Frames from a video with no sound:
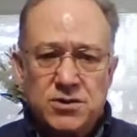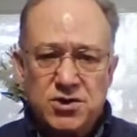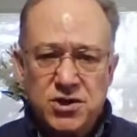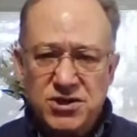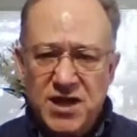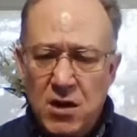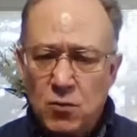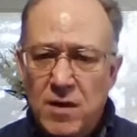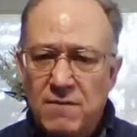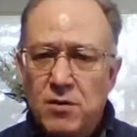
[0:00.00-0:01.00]
just how
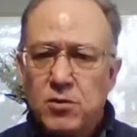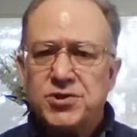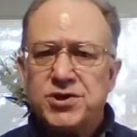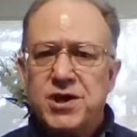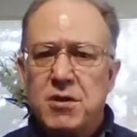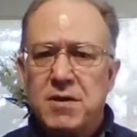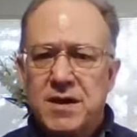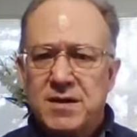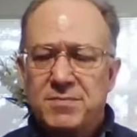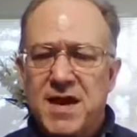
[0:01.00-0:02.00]
revolutionary
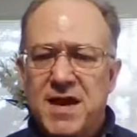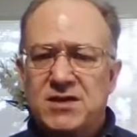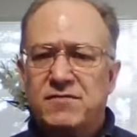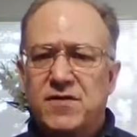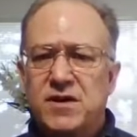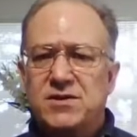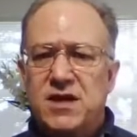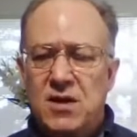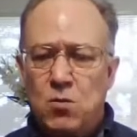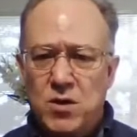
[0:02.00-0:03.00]
Onpassive is
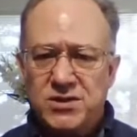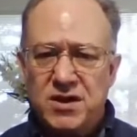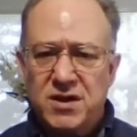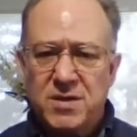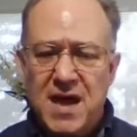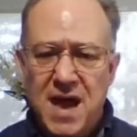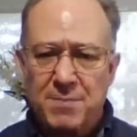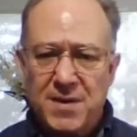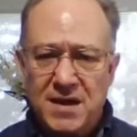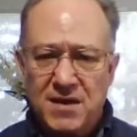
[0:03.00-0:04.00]
and what's going to be
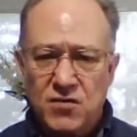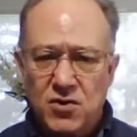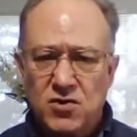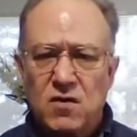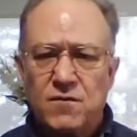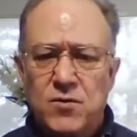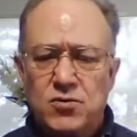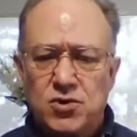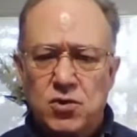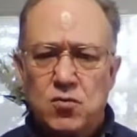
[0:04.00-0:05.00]
happening in the near
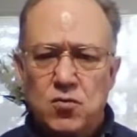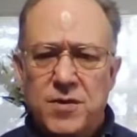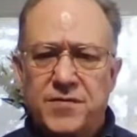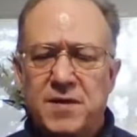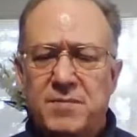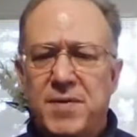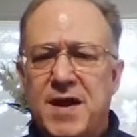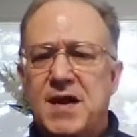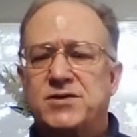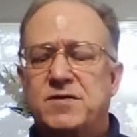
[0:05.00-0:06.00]
future with
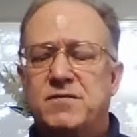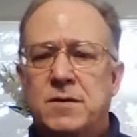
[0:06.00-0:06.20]
Onpassive.